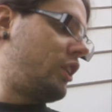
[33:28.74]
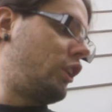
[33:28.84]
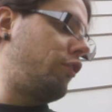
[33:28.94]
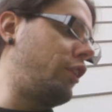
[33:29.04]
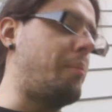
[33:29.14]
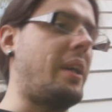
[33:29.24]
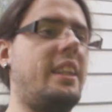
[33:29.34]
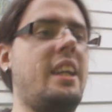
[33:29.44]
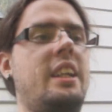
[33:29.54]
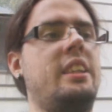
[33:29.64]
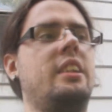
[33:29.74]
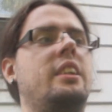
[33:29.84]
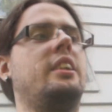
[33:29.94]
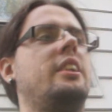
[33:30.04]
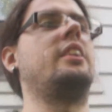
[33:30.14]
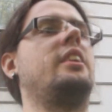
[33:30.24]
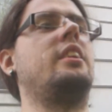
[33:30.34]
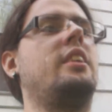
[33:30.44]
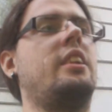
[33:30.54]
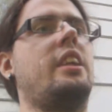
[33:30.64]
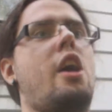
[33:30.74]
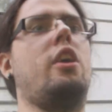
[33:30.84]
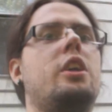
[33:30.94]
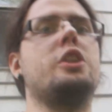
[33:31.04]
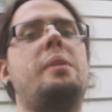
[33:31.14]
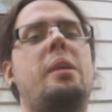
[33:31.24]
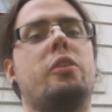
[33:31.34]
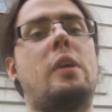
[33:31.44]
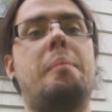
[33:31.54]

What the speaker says: hopefully by then I'll also be able to